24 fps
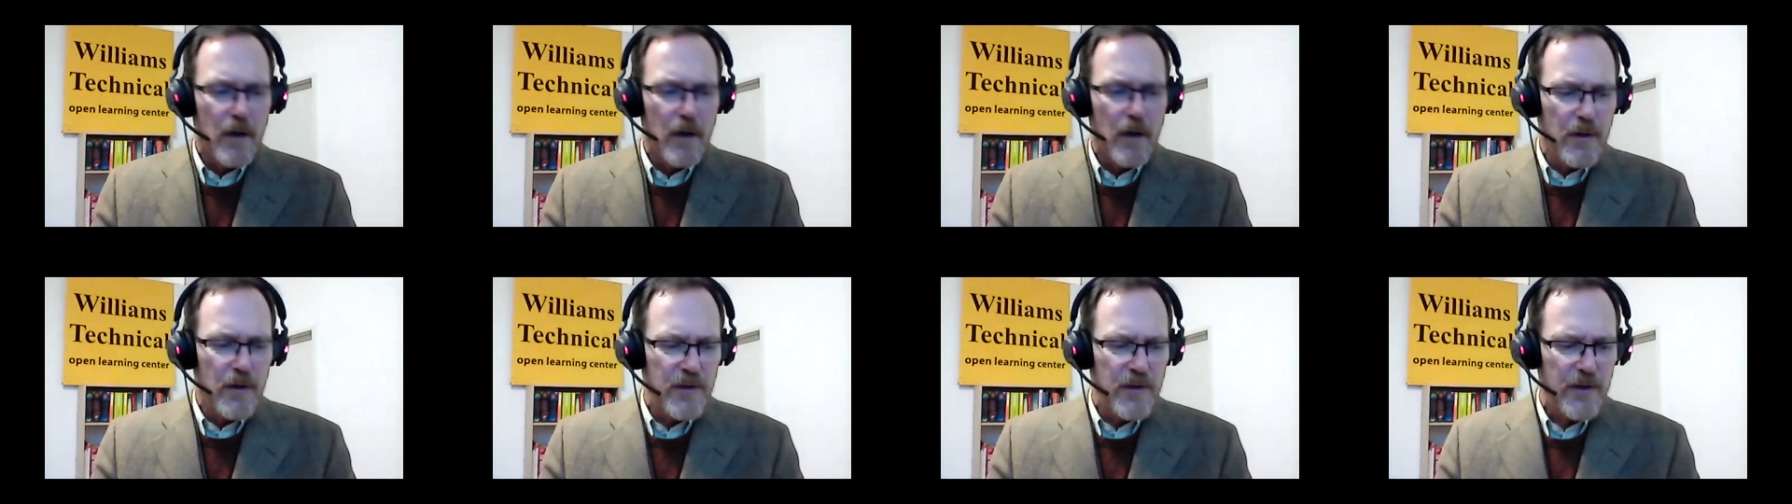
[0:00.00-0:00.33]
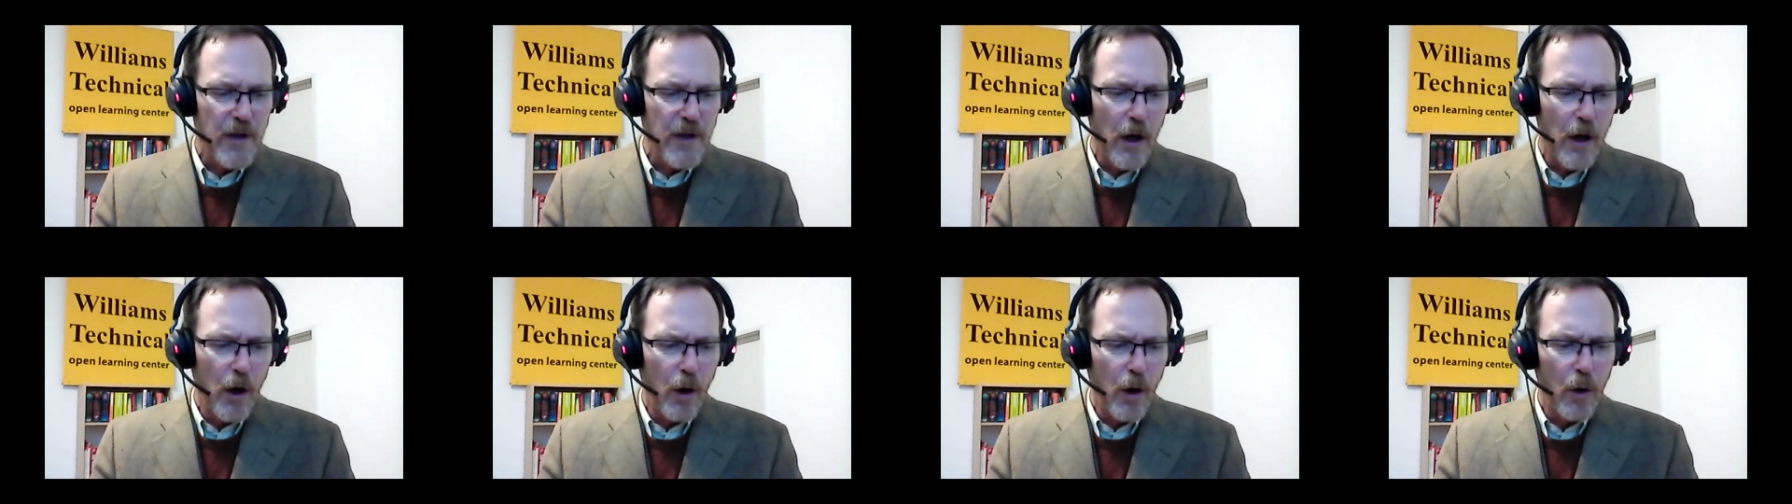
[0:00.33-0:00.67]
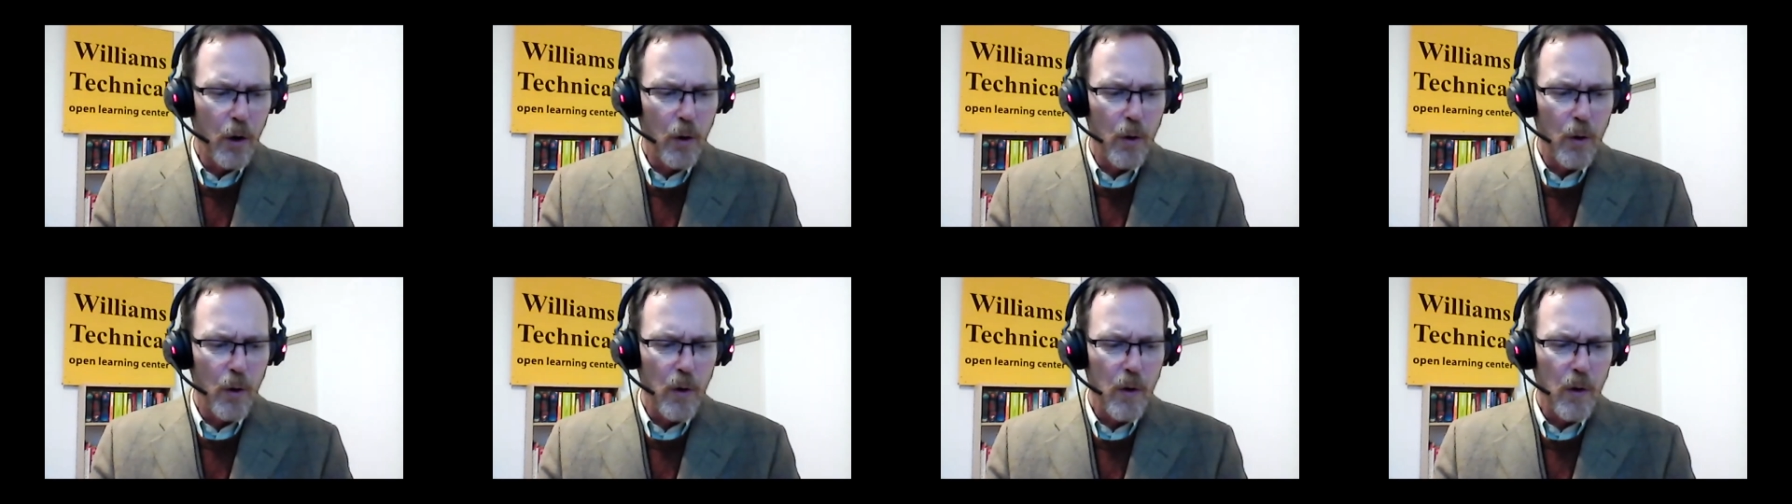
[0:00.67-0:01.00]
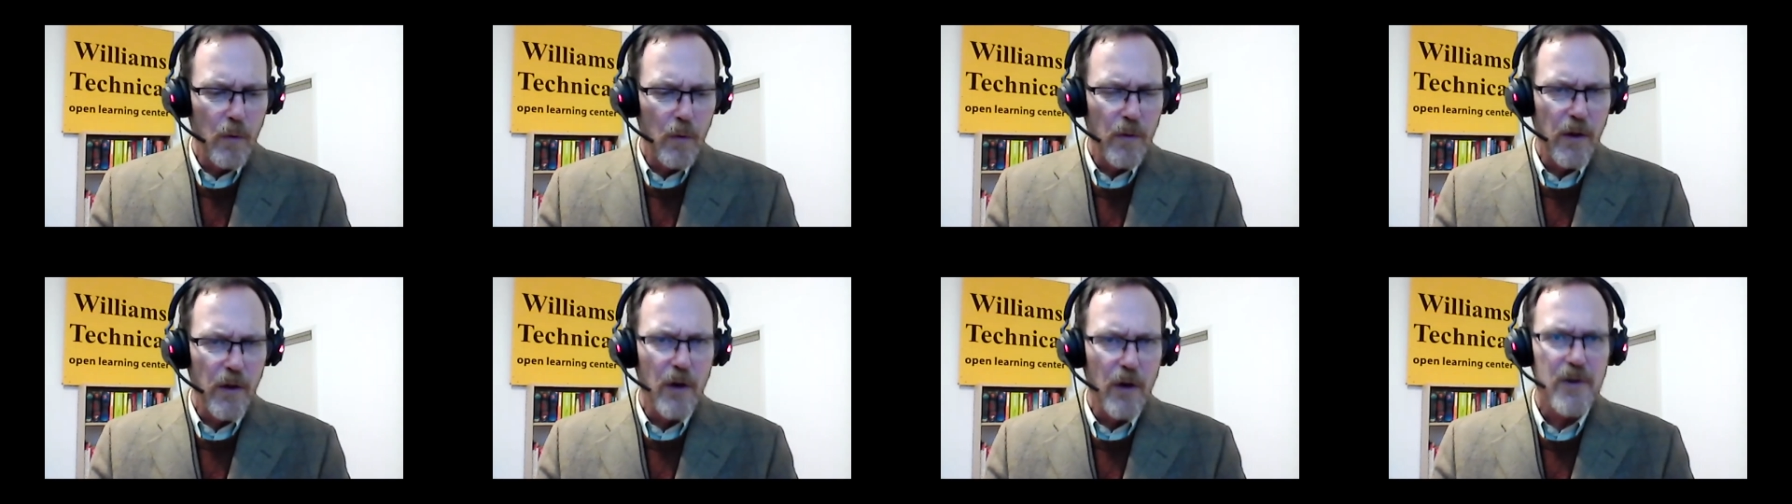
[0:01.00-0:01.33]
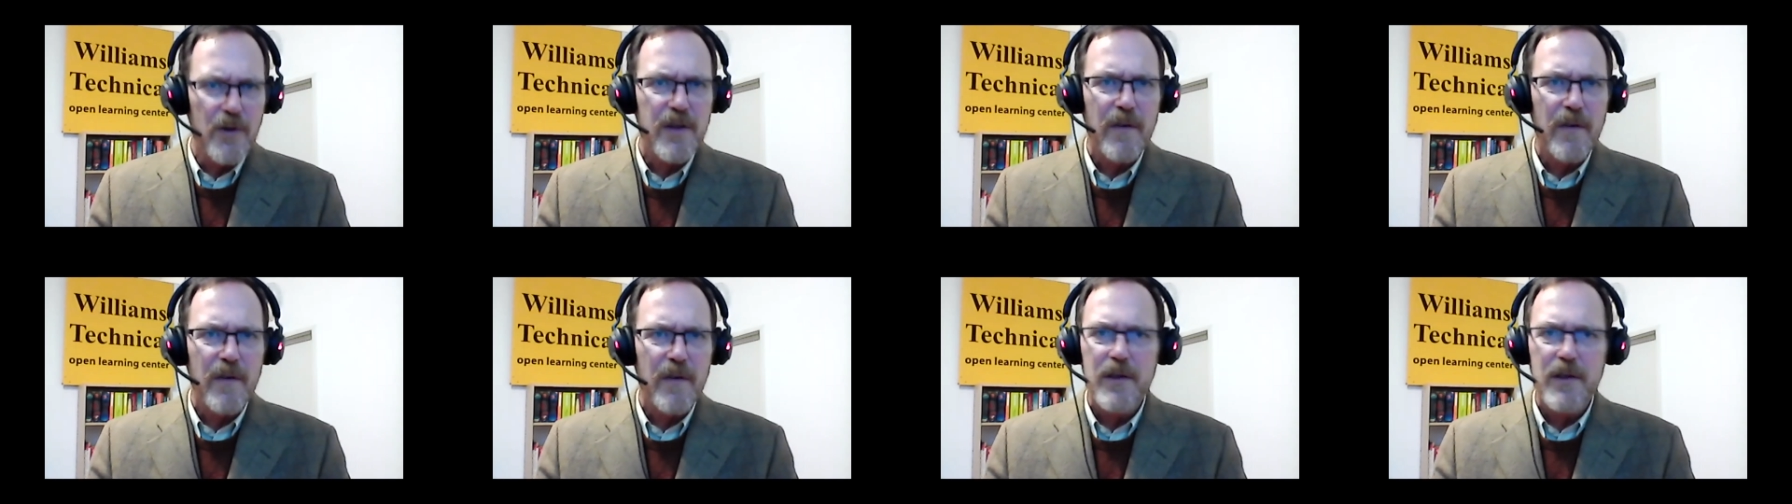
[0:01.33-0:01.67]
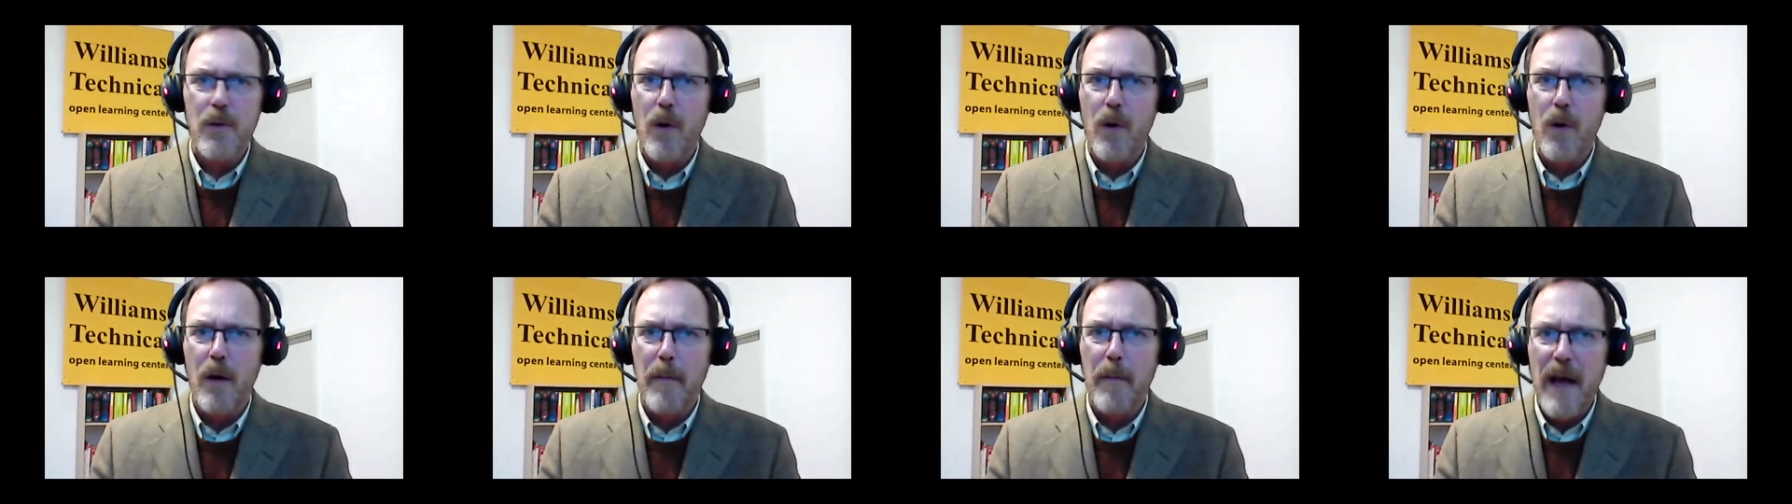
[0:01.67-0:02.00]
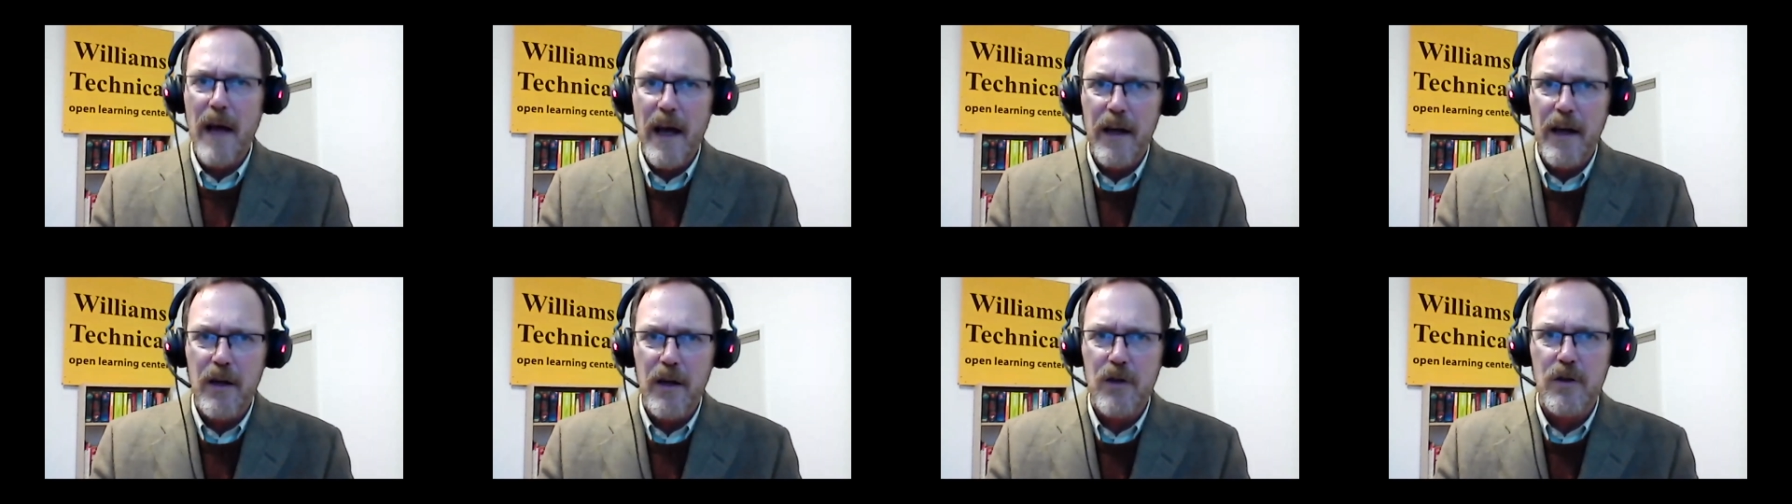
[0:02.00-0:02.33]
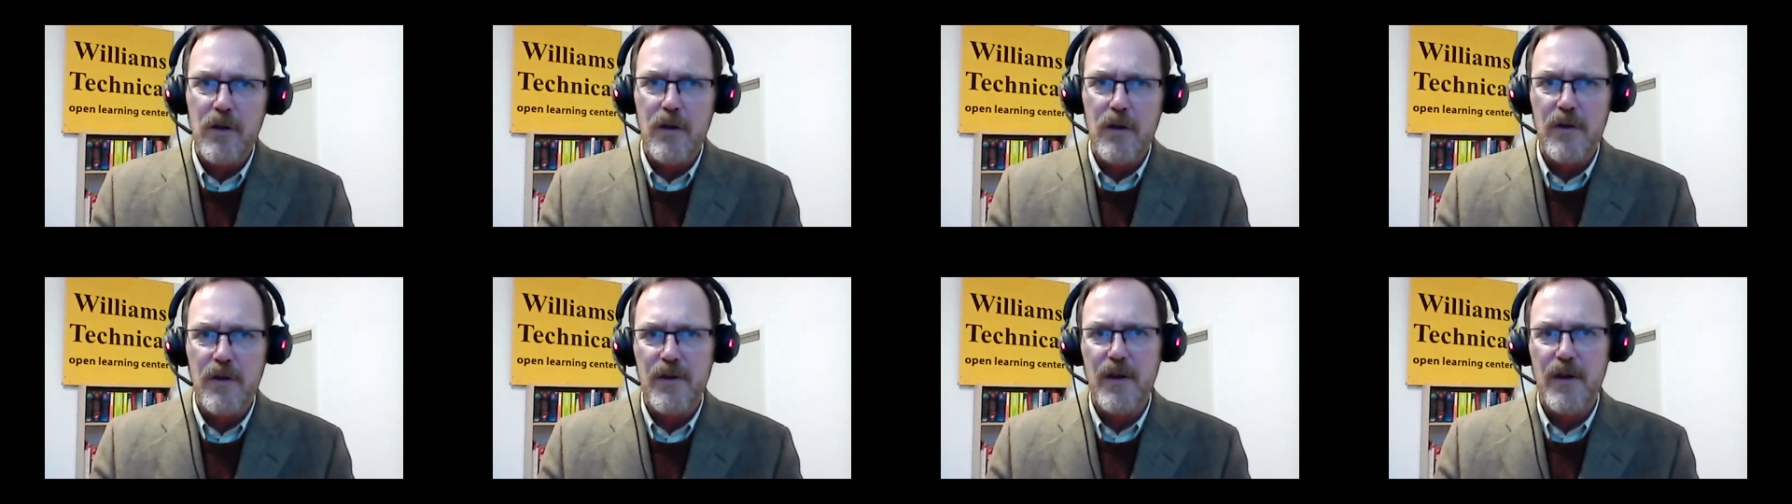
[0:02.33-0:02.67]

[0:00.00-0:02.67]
So those of us who are managers,